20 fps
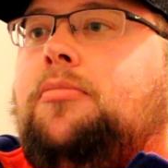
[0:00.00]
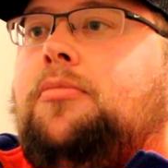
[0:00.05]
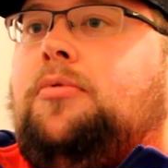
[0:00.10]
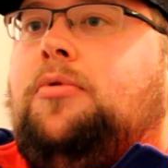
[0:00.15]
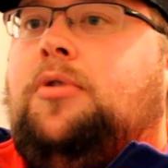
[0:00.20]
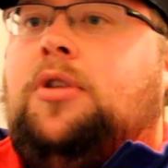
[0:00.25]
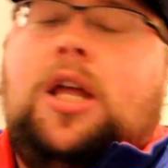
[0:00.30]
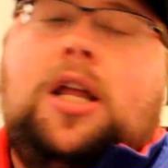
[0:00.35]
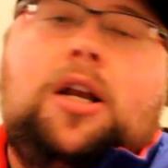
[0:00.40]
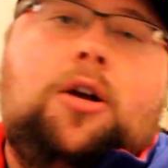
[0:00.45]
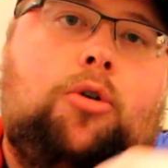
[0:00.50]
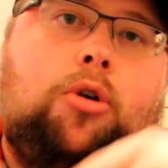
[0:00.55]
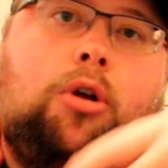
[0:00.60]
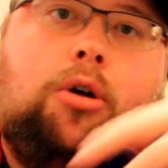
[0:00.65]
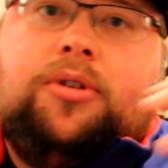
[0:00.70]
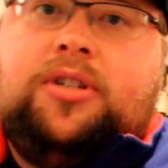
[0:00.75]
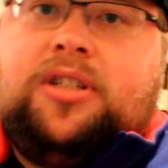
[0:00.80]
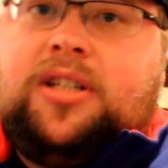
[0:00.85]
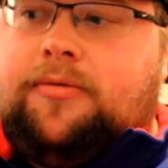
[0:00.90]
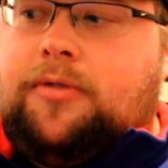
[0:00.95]
they don't
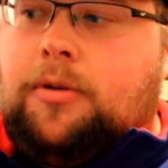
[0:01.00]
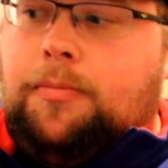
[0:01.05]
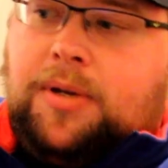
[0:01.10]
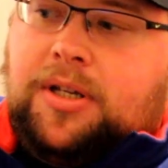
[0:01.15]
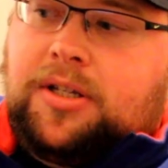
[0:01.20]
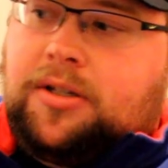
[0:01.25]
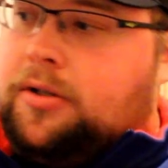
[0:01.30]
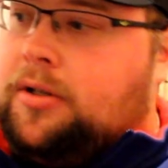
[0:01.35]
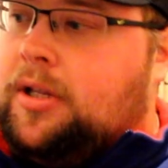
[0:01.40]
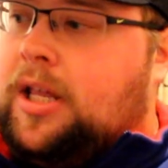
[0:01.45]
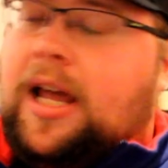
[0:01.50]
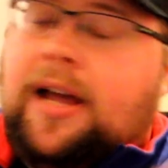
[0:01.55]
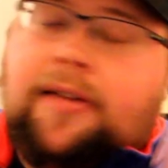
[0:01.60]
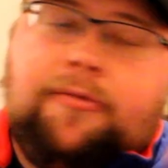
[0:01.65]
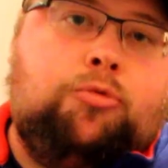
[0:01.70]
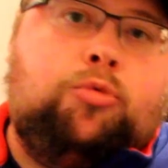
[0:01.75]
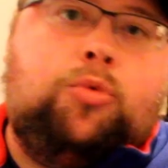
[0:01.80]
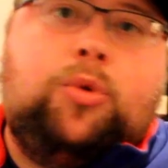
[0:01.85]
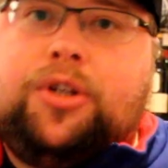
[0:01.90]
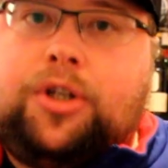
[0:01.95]
always have the best. They
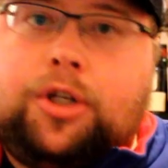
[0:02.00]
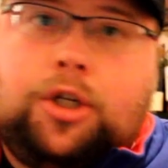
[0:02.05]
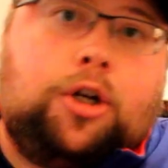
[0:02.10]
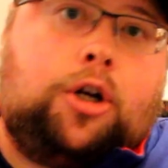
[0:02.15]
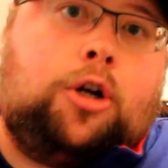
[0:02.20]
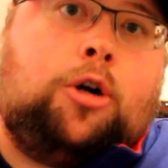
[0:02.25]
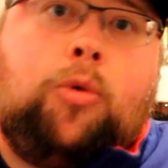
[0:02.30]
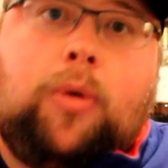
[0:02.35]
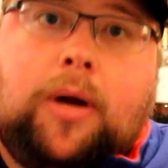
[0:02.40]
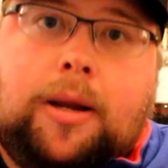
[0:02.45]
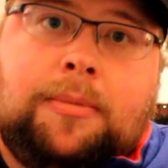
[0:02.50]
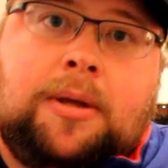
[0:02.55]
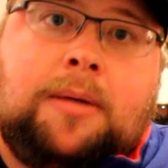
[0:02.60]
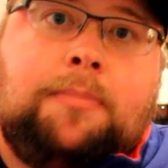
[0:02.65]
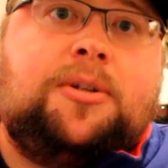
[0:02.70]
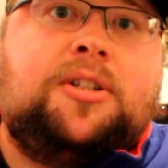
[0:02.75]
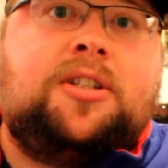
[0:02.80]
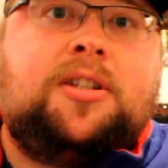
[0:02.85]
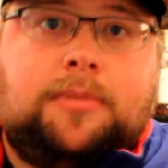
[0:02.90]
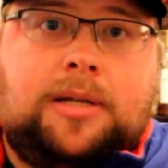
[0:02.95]
have really good equipment,
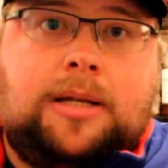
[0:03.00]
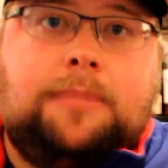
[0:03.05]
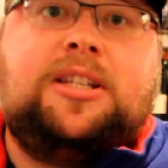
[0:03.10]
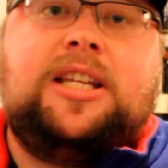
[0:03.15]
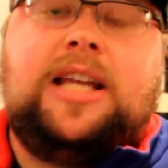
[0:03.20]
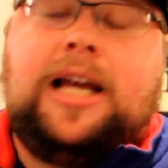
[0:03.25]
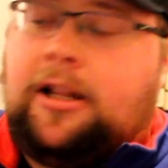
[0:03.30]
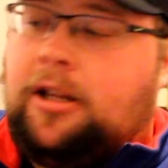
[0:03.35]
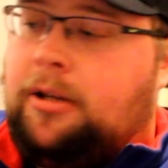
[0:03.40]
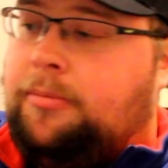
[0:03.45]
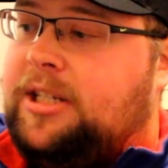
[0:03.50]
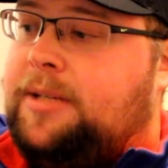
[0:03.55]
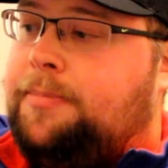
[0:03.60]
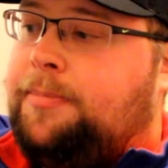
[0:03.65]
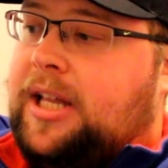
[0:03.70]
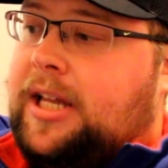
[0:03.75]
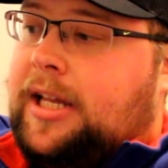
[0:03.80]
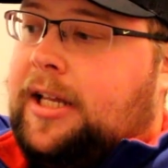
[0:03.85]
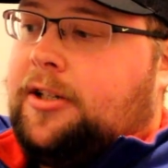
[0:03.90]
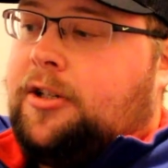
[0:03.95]
but sometimes the elements
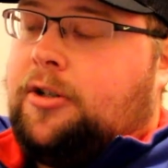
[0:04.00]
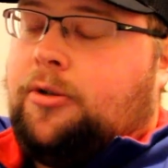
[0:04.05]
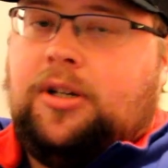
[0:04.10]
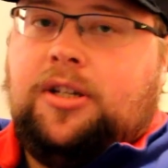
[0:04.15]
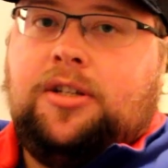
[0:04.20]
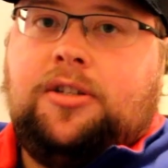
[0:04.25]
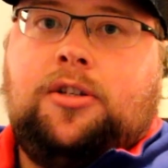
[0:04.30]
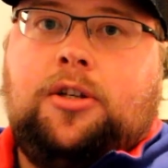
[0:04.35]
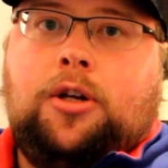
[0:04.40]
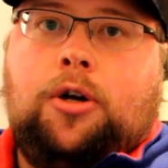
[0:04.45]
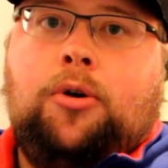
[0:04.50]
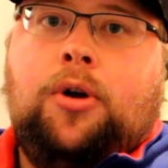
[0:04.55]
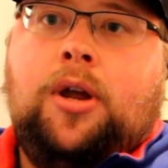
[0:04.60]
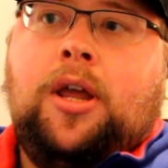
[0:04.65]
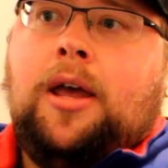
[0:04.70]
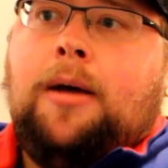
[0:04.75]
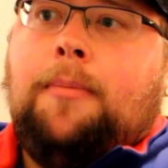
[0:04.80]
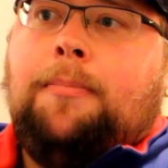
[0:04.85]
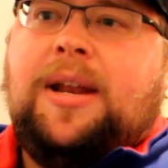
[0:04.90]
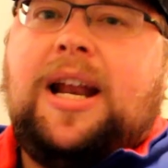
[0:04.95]
play into it.
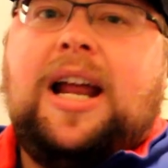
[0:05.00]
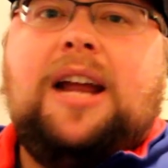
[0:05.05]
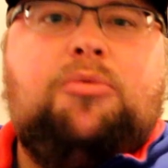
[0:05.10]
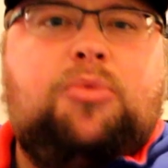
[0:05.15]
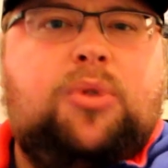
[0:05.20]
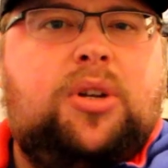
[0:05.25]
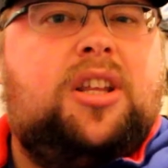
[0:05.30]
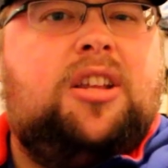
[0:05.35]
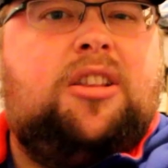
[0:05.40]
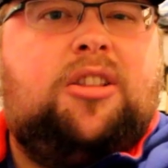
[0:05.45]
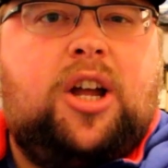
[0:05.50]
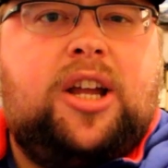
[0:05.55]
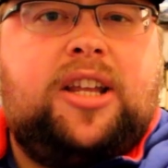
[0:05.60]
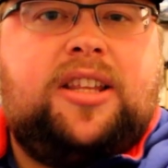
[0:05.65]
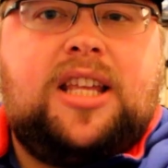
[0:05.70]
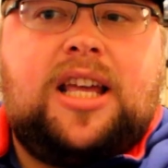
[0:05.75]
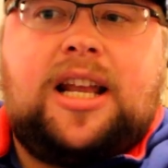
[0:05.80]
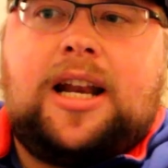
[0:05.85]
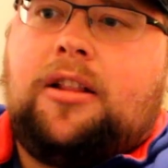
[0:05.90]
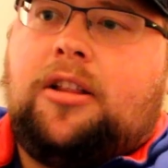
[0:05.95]
But I really like
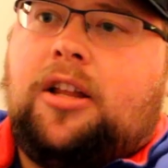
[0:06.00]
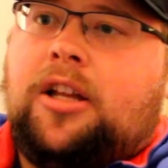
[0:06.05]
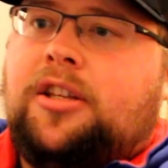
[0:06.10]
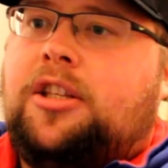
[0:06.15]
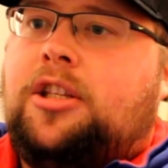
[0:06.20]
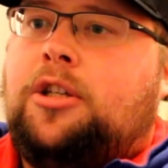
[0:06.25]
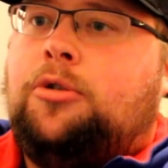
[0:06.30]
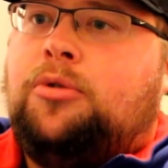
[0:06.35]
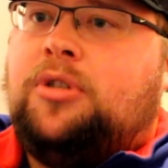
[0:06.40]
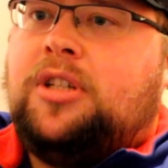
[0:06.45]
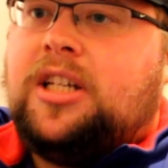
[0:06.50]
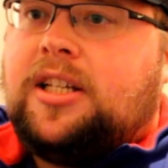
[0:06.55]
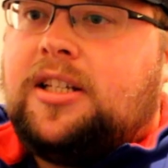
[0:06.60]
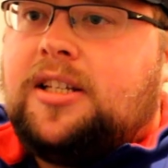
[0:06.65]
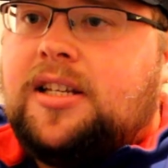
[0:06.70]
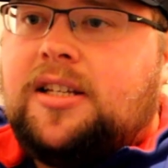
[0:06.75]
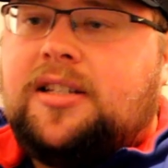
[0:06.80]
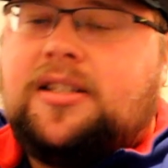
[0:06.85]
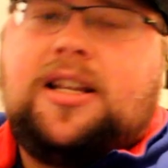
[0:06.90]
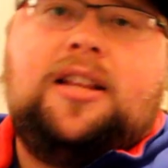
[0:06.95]
that. I like the
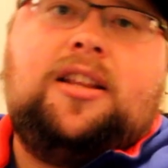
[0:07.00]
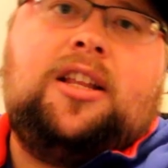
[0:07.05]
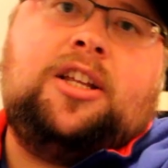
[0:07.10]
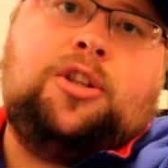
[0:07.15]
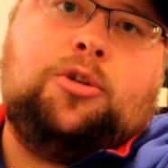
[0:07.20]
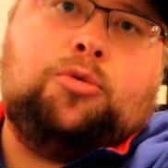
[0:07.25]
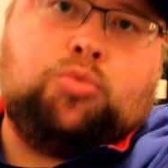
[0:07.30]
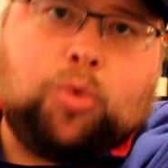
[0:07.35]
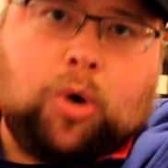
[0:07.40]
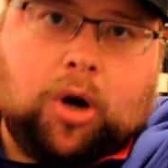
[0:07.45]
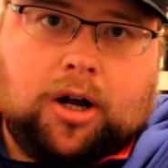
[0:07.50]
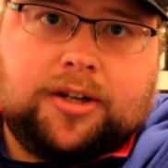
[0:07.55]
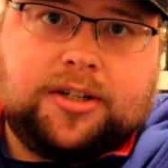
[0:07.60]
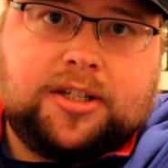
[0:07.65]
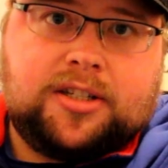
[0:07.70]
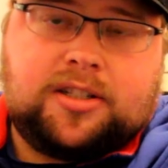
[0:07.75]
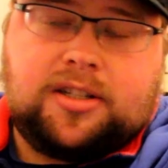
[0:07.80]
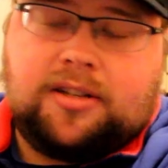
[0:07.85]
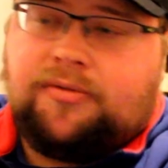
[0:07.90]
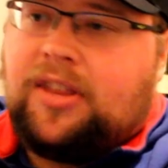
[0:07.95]
uniqueness. I like the
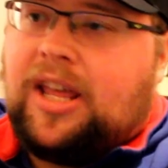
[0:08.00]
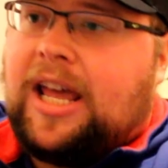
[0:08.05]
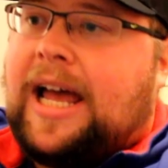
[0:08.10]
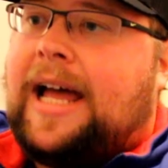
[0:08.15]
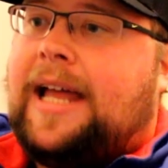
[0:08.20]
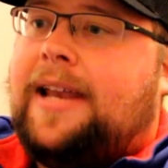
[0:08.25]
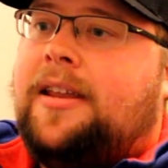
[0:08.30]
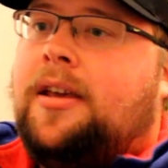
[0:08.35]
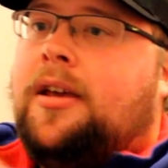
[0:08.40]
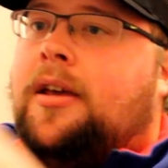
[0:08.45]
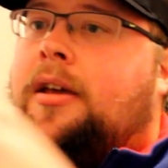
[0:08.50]
rawness of that.